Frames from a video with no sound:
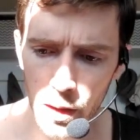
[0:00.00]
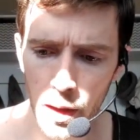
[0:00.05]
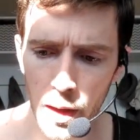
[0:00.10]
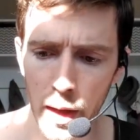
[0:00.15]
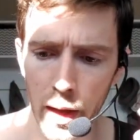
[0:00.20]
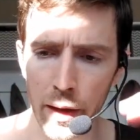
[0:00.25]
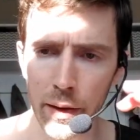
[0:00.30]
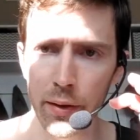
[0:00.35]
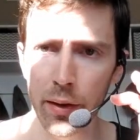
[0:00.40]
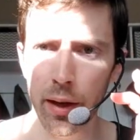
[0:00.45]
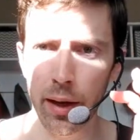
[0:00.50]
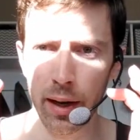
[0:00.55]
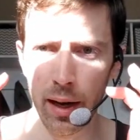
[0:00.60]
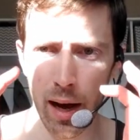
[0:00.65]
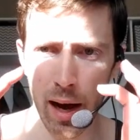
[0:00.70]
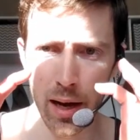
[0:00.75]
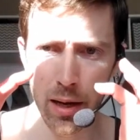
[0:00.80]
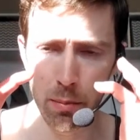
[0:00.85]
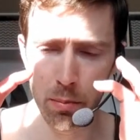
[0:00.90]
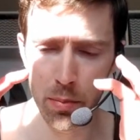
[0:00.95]
Had that
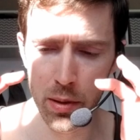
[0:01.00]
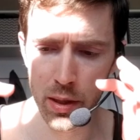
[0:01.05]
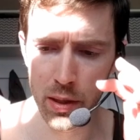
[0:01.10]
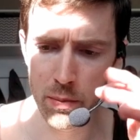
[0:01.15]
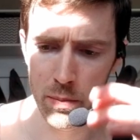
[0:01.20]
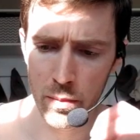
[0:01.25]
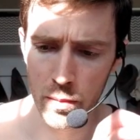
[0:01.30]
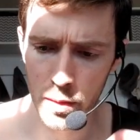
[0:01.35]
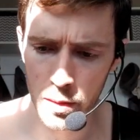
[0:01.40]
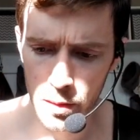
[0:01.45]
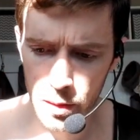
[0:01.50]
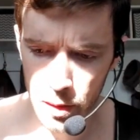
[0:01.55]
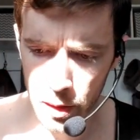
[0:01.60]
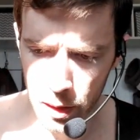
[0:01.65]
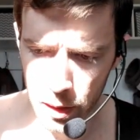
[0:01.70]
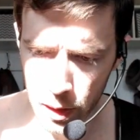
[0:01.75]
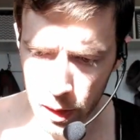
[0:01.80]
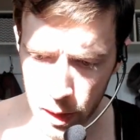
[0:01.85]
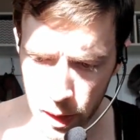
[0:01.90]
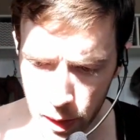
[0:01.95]
I-beam
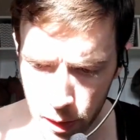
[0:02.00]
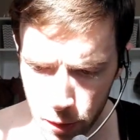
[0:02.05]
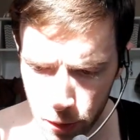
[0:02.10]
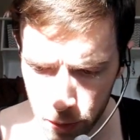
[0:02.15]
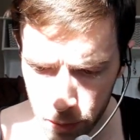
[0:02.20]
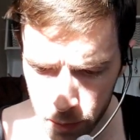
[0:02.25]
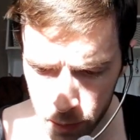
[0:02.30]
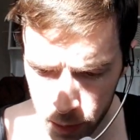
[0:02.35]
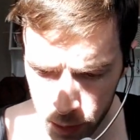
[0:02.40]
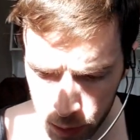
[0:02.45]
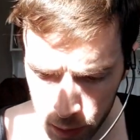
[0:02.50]
indicator.